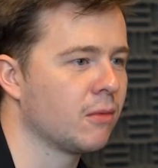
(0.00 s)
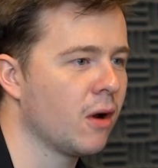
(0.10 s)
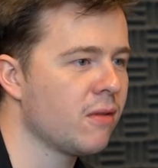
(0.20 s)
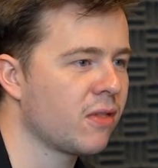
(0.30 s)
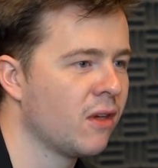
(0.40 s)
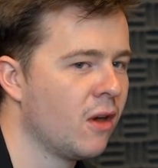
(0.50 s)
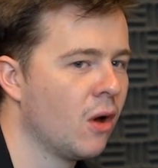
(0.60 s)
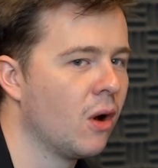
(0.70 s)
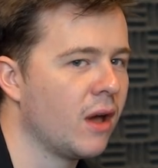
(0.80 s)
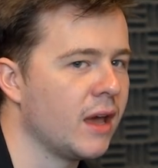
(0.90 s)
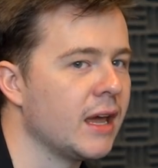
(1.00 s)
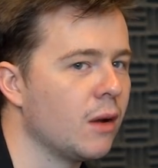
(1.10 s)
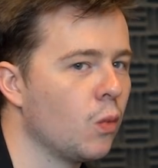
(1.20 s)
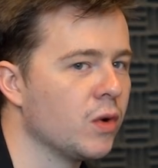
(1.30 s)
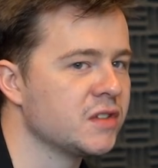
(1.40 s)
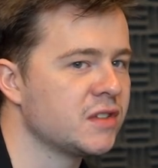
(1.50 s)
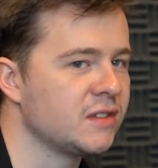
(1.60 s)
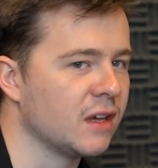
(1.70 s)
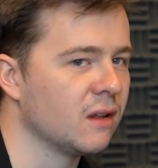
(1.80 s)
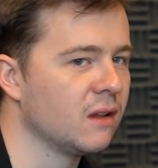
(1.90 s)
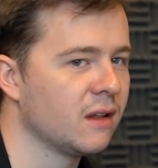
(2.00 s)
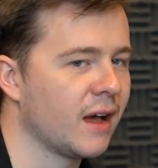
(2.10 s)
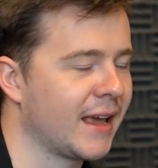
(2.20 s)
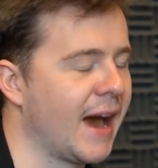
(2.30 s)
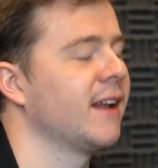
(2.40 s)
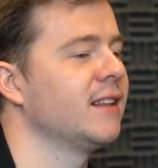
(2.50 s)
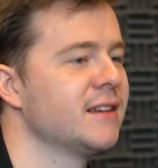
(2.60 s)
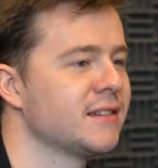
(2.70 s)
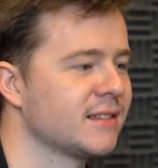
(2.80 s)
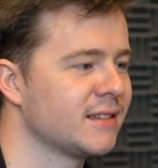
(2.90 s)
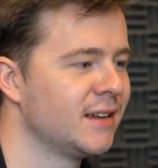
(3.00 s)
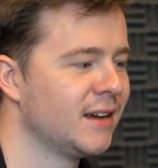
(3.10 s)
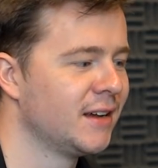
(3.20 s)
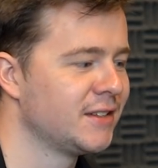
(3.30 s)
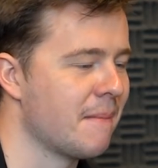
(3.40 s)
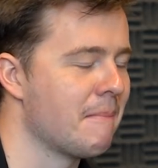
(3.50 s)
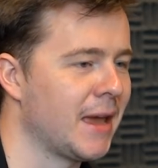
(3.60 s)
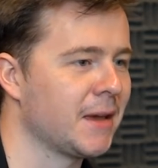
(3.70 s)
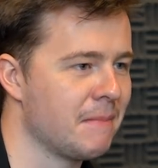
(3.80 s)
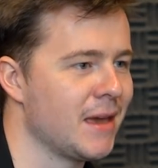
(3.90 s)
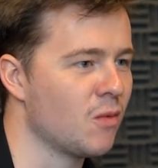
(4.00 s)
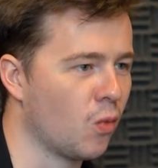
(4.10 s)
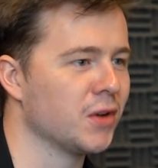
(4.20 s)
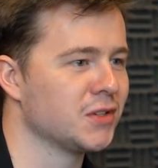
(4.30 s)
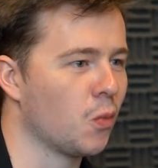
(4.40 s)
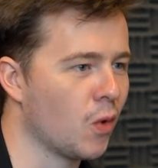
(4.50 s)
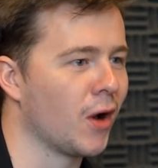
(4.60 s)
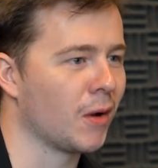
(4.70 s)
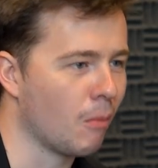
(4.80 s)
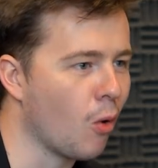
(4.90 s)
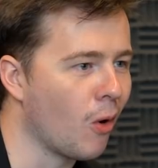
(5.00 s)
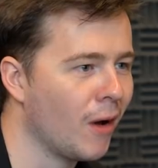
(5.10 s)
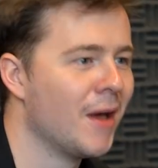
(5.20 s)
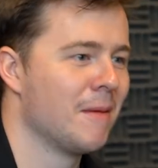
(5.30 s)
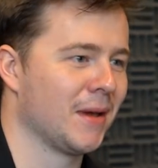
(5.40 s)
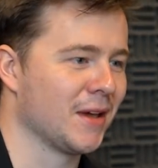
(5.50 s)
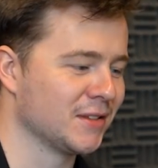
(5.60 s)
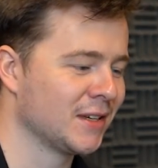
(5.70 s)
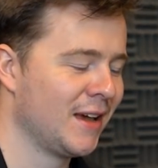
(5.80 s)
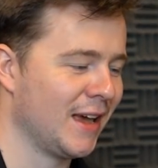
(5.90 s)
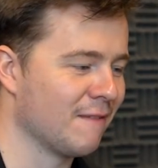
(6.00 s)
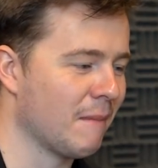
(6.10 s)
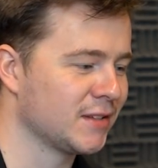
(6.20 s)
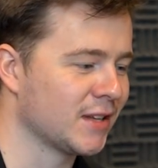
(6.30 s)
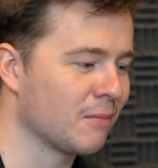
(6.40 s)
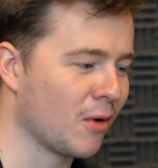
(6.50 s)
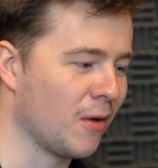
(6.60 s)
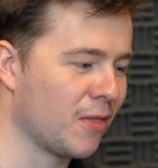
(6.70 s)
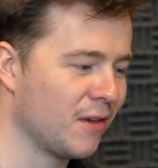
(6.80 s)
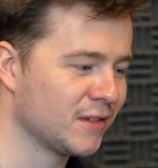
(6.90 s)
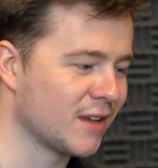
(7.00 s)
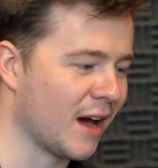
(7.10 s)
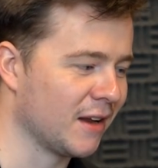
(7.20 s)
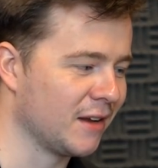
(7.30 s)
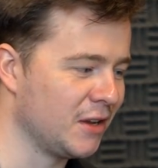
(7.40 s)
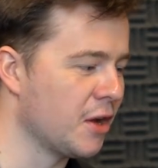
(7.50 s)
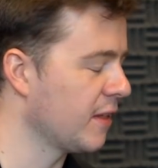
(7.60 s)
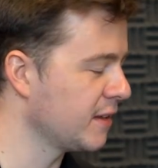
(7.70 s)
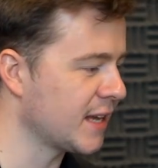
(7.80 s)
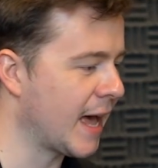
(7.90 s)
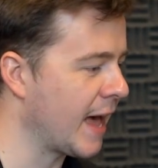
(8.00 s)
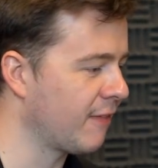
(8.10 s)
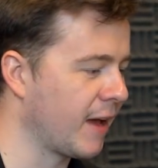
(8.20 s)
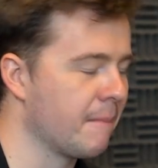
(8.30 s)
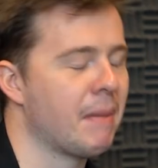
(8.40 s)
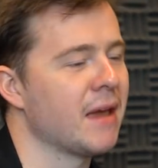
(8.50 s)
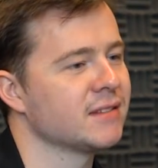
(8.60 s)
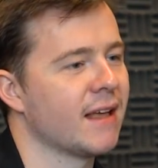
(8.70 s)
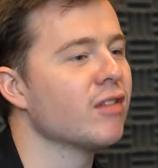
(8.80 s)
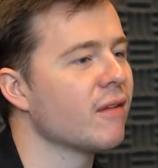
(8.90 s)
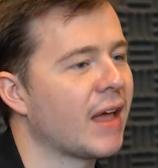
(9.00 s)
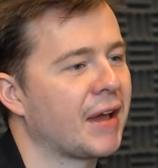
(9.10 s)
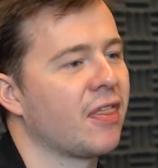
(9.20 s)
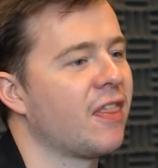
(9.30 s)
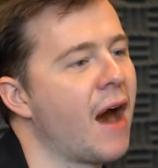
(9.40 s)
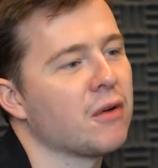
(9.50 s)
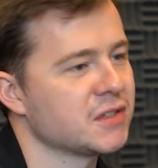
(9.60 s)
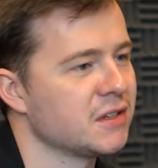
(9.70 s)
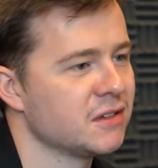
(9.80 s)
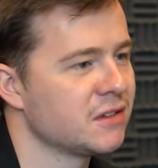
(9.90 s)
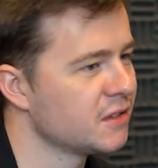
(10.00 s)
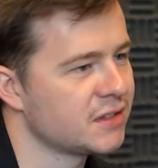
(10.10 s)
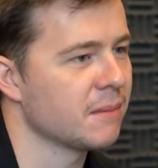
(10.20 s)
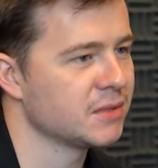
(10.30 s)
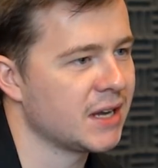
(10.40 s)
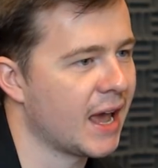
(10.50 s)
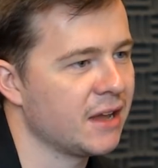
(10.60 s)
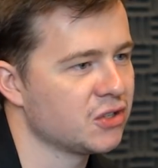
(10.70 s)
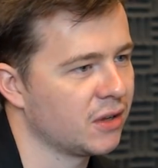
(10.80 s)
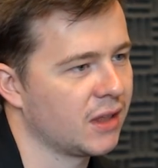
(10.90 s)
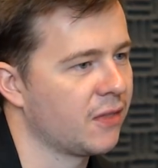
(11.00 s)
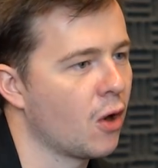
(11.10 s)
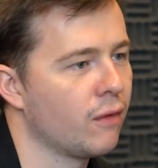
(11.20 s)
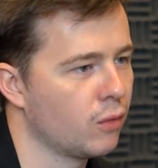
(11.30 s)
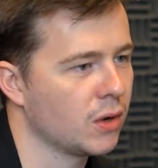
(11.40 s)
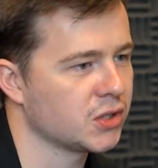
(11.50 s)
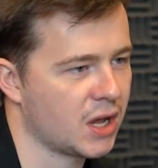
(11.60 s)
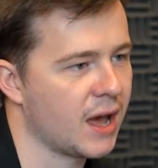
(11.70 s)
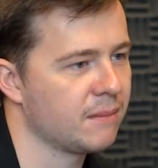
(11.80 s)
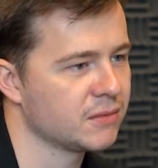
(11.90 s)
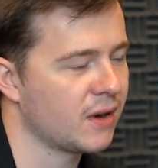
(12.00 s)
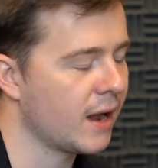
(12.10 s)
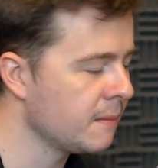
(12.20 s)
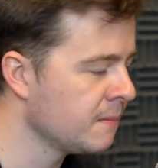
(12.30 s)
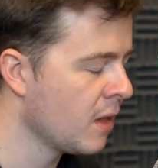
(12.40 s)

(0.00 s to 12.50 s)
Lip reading: growth. It was still a catalyst to make me want to work more. Because if my sub growth started, let's say I had like a base level of like 1,000 subs a day during like the Overwatch times, right?